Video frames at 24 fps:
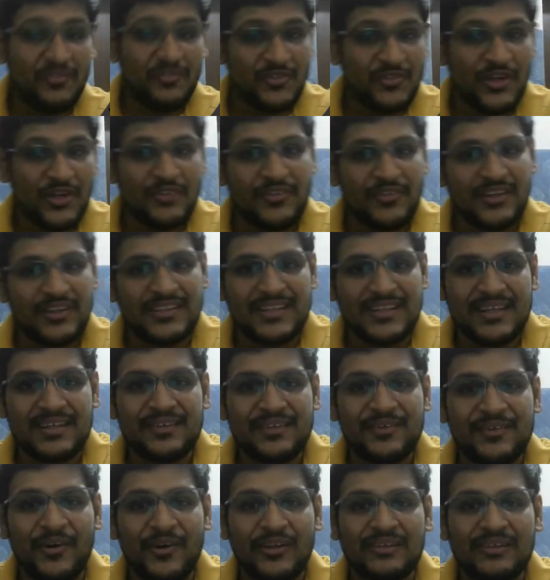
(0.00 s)
2023.
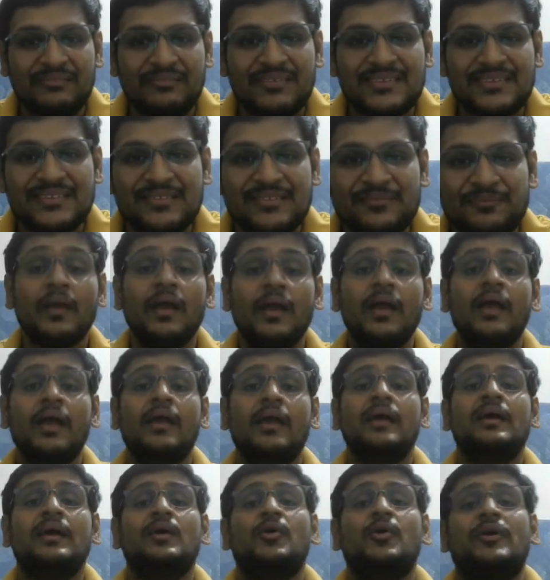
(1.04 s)
All the best.
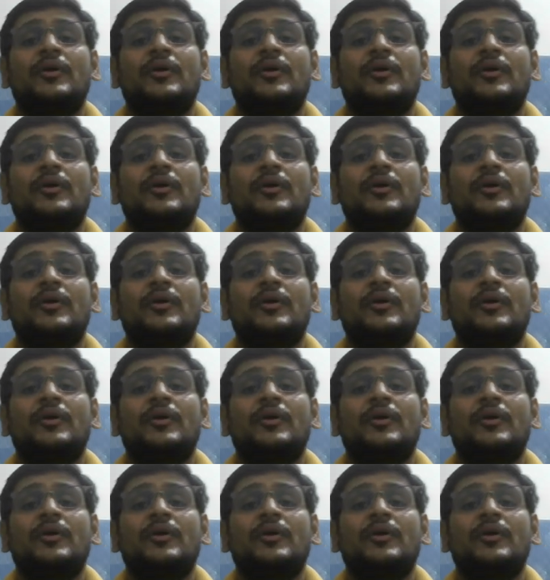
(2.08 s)
Okay,